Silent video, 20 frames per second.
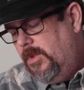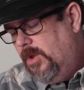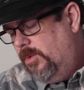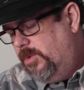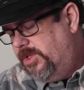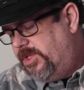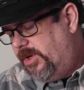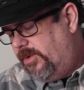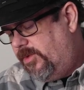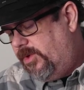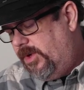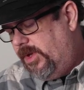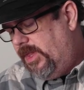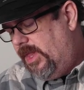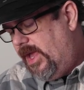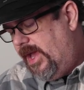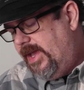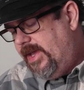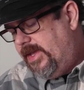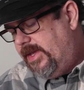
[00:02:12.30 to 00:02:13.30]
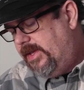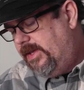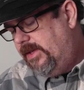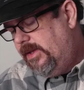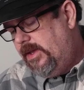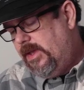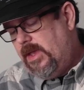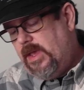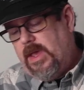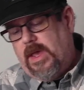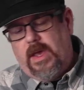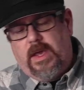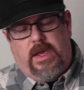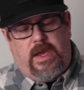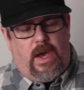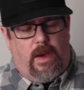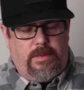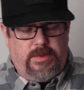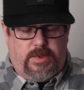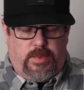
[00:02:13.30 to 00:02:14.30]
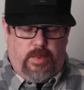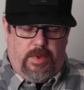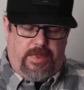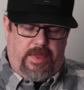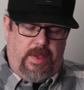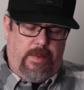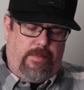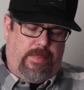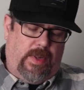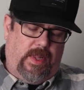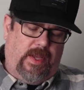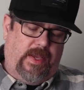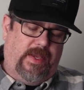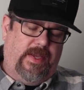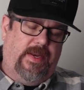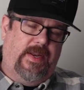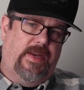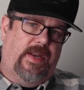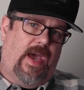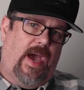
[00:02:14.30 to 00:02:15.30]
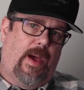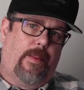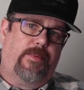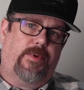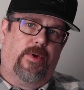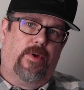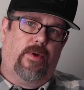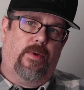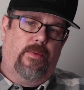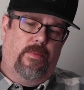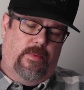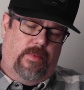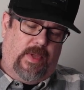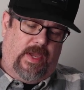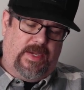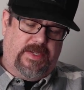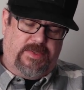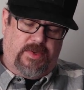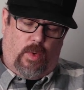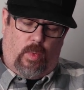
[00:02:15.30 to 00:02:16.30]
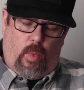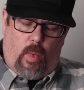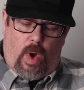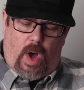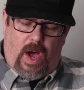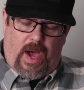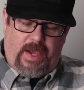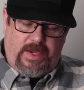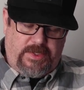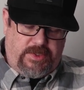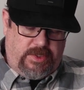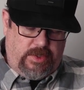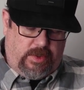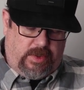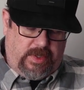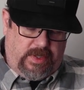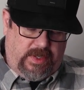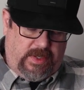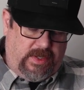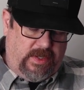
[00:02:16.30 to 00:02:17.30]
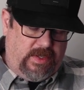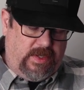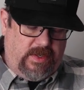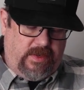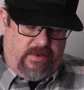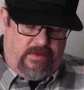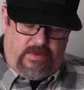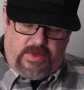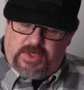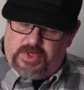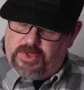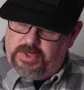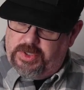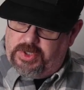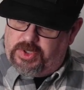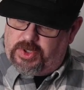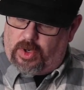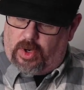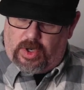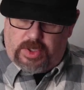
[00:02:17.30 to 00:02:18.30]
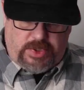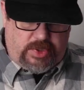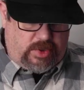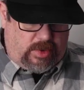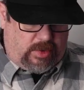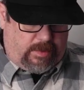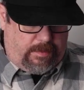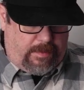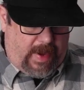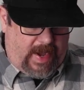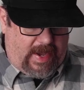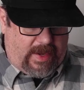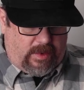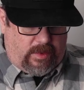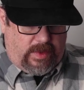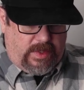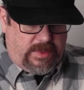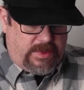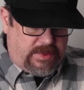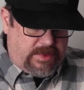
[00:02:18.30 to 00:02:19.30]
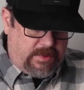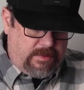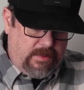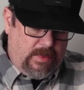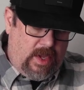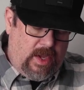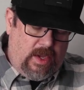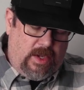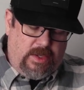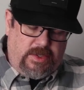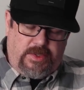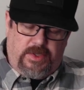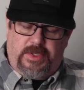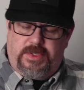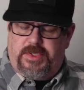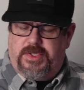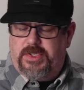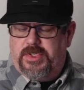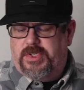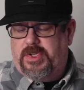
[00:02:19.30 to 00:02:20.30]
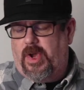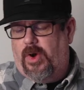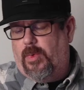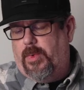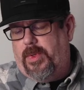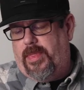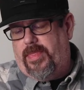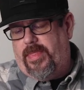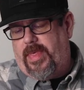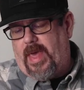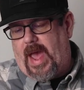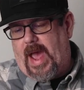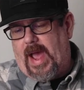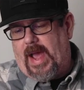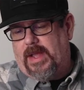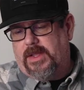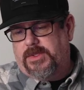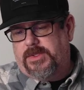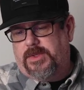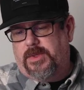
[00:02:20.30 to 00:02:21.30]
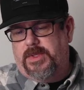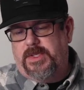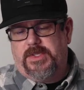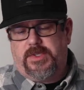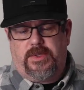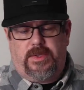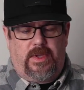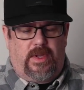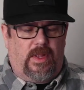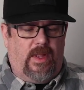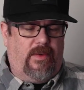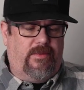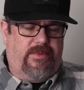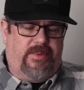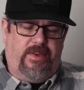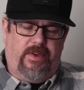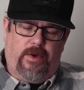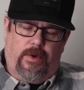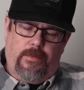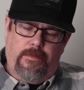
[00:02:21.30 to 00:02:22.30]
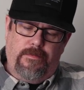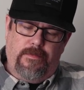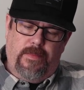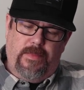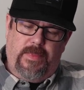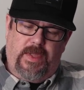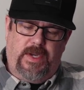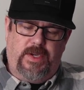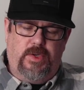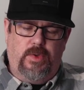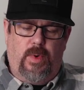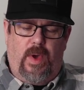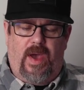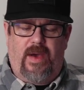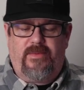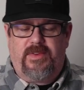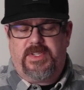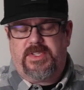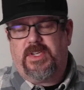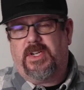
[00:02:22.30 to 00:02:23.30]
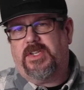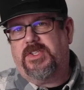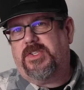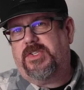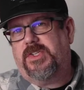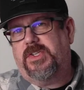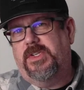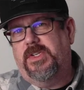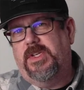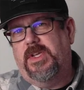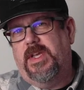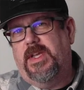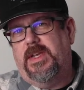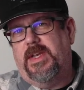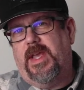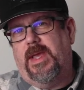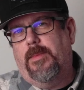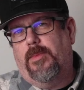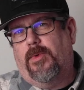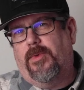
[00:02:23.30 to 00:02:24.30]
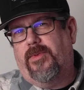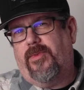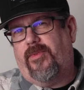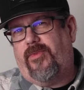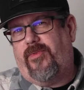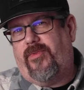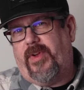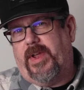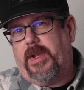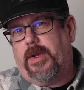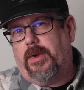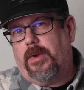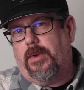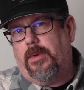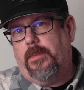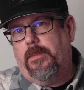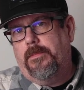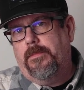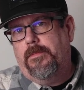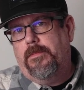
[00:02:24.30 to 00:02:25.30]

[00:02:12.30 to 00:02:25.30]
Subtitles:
which I really like. Comes with a plug-in adapter. It has a Y so you can individually charge your batteries. So let's just go with that. So these are the gloves here. They do have a touch-enabled finger,